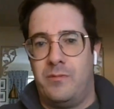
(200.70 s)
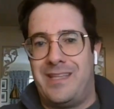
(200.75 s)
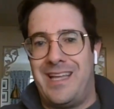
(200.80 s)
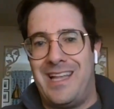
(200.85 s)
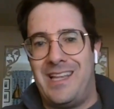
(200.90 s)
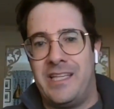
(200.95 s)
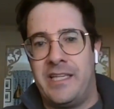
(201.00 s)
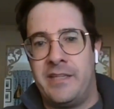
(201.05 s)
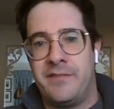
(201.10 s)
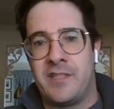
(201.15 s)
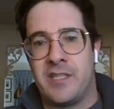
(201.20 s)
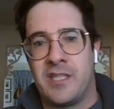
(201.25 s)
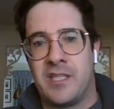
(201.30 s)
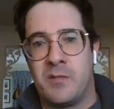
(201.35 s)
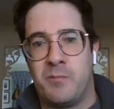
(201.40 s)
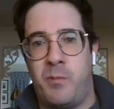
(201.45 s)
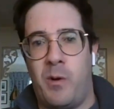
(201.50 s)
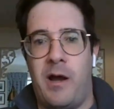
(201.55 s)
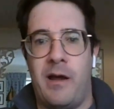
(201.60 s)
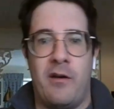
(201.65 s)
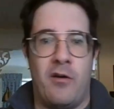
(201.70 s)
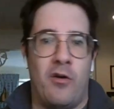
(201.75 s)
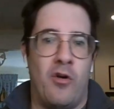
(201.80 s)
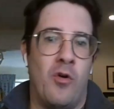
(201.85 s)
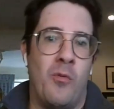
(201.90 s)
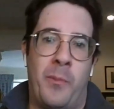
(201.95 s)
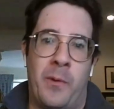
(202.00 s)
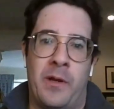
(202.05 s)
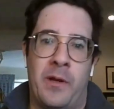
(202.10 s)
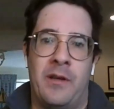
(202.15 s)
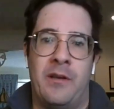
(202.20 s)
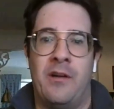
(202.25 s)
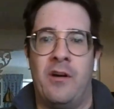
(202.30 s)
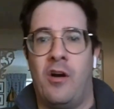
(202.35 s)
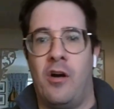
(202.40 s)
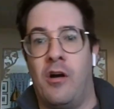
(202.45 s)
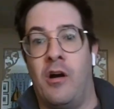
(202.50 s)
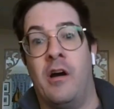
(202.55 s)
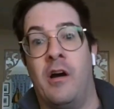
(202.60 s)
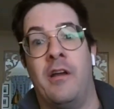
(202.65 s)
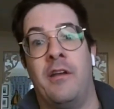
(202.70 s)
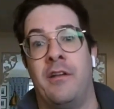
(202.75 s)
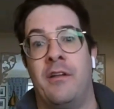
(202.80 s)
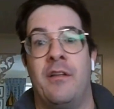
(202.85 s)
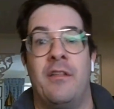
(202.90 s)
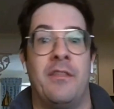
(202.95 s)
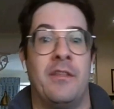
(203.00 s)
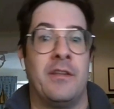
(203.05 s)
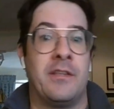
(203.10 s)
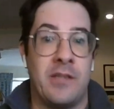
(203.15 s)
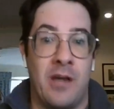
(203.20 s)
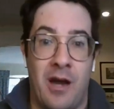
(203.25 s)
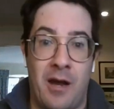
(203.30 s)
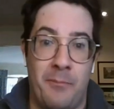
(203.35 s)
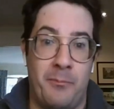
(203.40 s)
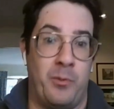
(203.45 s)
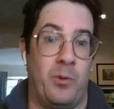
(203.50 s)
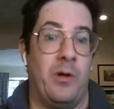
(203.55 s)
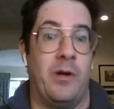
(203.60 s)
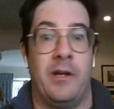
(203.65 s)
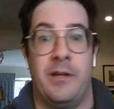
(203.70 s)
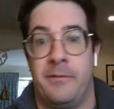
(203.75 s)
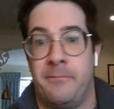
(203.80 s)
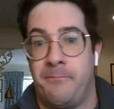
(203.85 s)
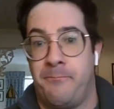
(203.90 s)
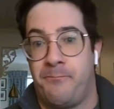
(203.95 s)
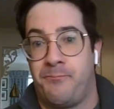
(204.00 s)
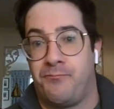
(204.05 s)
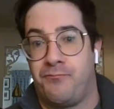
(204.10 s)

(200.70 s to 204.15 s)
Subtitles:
that leaves a spot open on the top line.